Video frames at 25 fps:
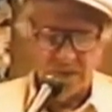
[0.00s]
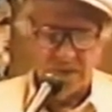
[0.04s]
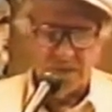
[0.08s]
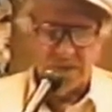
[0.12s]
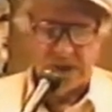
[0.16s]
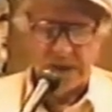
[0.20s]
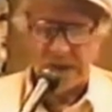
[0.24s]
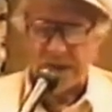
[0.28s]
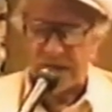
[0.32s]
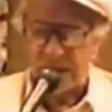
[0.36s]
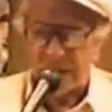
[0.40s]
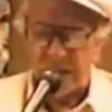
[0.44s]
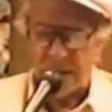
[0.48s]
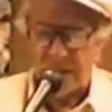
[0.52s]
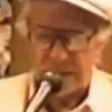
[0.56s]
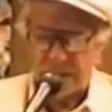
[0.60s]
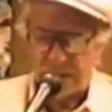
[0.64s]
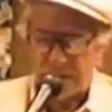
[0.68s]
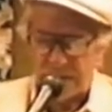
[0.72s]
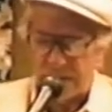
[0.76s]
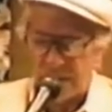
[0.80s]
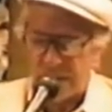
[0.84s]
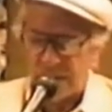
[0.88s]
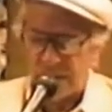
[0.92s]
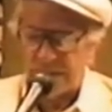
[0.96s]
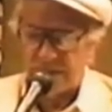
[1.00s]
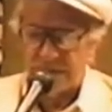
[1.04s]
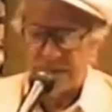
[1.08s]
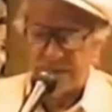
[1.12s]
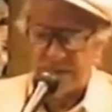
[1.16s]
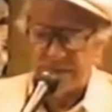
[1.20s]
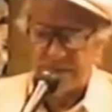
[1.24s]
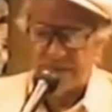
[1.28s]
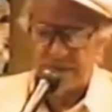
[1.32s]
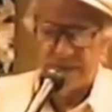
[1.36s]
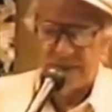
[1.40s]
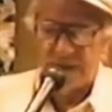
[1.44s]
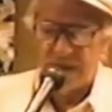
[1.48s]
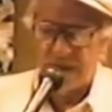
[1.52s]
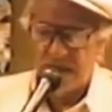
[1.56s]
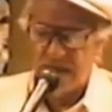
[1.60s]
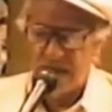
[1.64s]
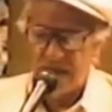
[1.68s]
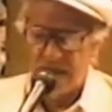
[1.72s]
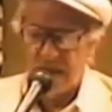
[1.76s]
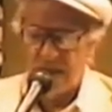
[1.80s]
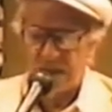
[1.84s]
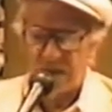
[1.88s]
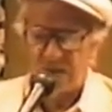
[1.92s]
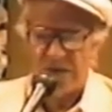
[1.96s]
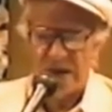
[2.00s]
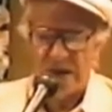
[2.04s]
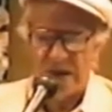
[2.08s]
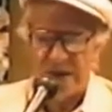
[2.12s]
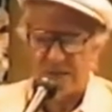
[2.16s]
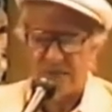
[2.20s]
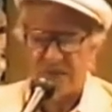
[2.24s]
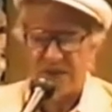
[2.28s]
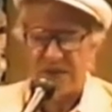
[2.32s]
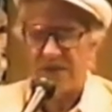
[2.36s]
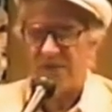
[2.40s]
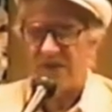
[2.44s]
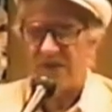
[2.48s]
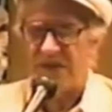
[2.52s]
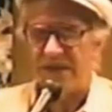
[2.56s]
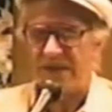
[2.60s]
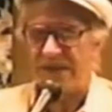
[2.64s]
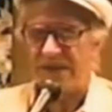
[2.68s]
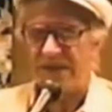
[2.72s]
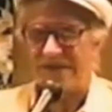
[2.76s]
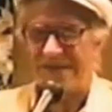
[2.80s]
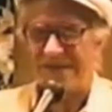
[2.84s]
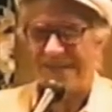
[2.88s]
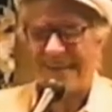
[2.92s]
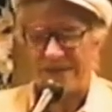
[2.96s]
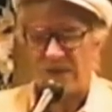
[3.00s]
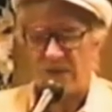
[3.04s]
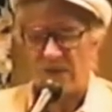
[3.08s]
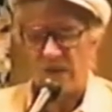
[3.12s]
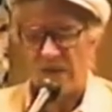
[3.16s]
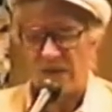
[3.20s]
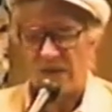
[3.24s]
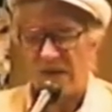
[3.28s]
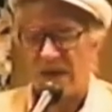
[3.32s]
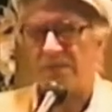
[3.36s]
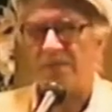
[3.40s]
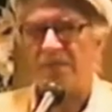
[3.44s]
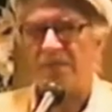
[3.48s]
My character in Crimes and Misdemeanors does not talk like